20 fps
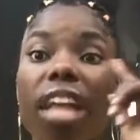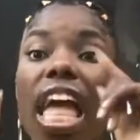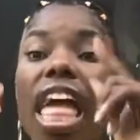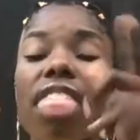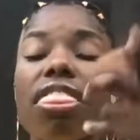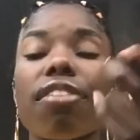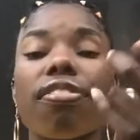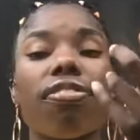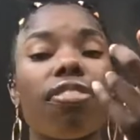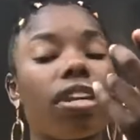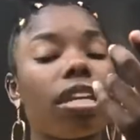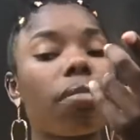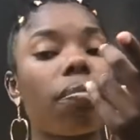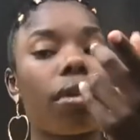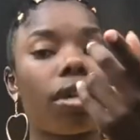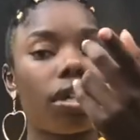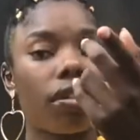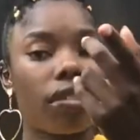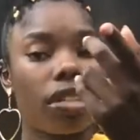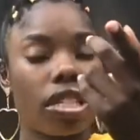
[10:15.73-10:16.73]
And the funny
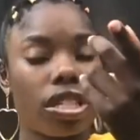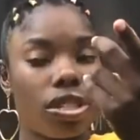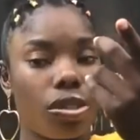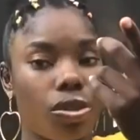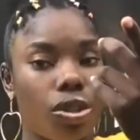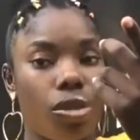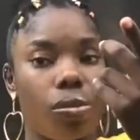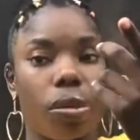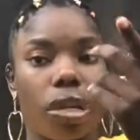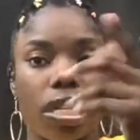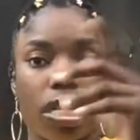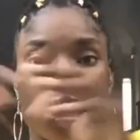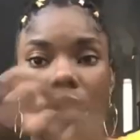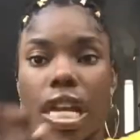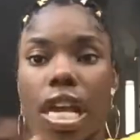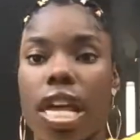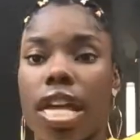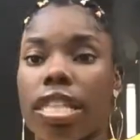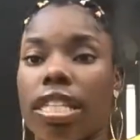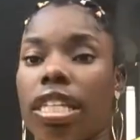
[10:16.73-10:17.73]
part of this story was
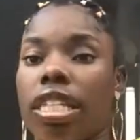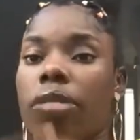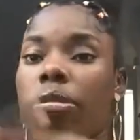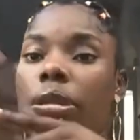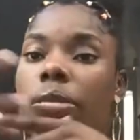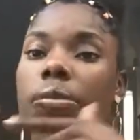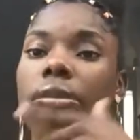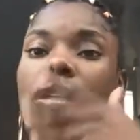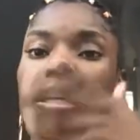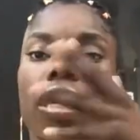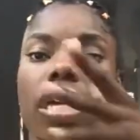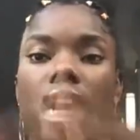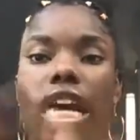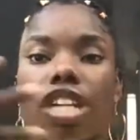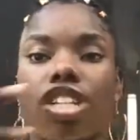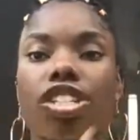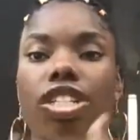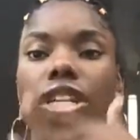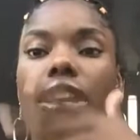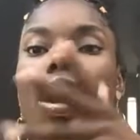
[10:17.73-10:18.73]
that the people that are
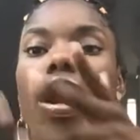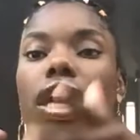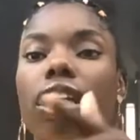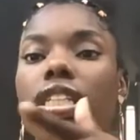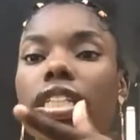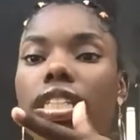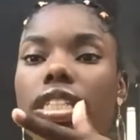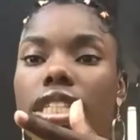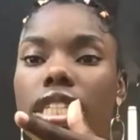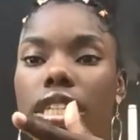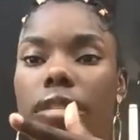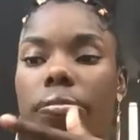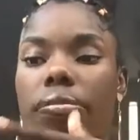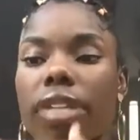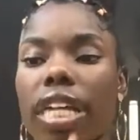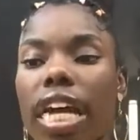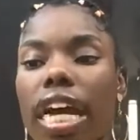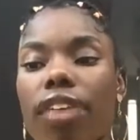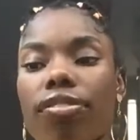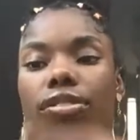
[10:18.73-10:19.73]
actually on the team,
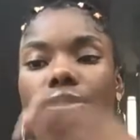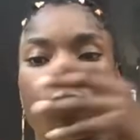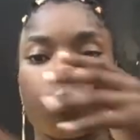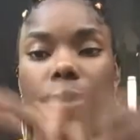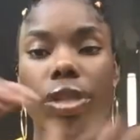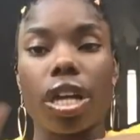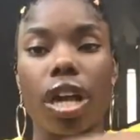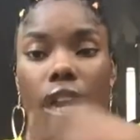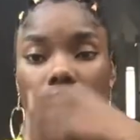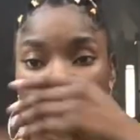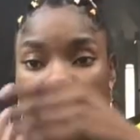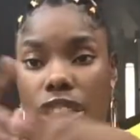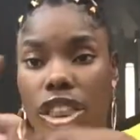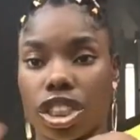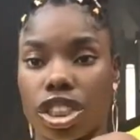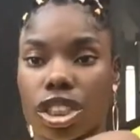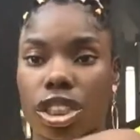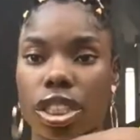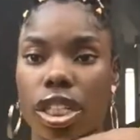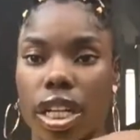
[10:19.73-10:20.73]
they have to re
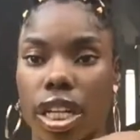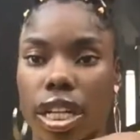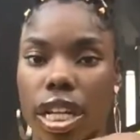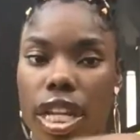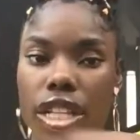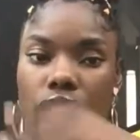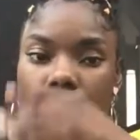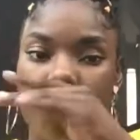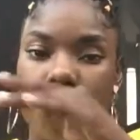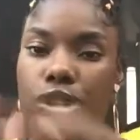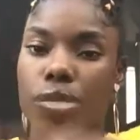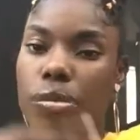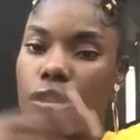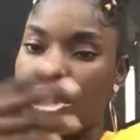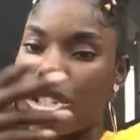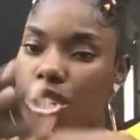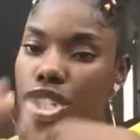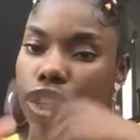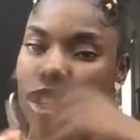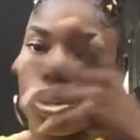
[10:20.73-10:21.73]
audition again to pretty
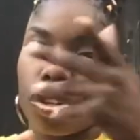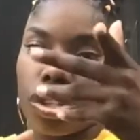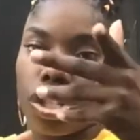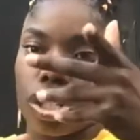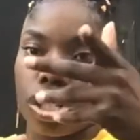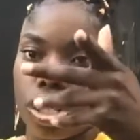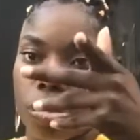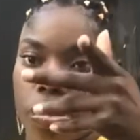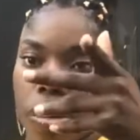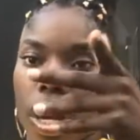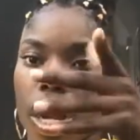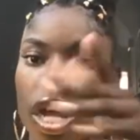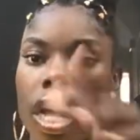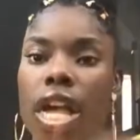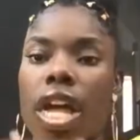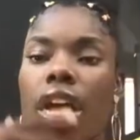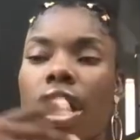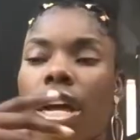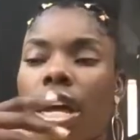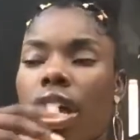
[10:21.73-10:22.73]
much secure their spot.
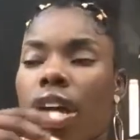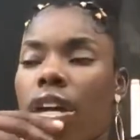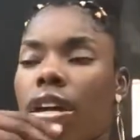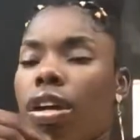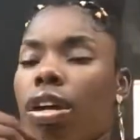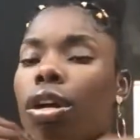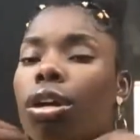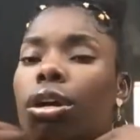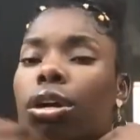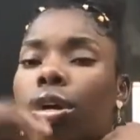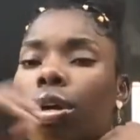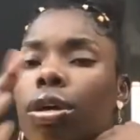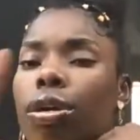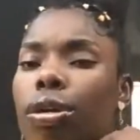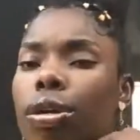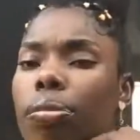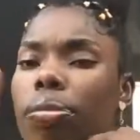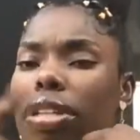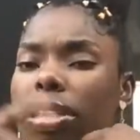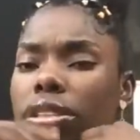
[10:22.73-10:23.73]

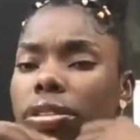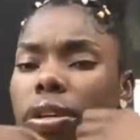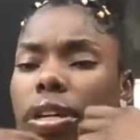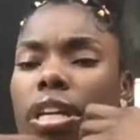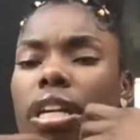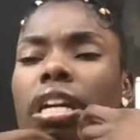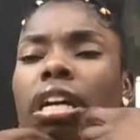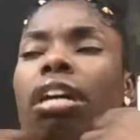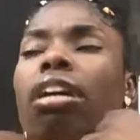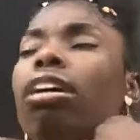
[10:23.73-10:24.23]
Ooh, sorry.